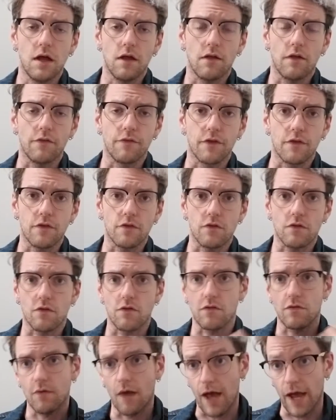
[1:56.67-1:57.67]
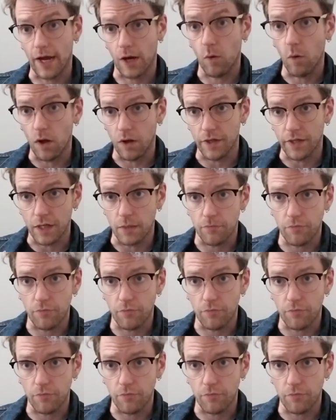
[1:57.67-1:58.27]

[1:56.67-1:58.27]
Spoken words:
that this is as high quality a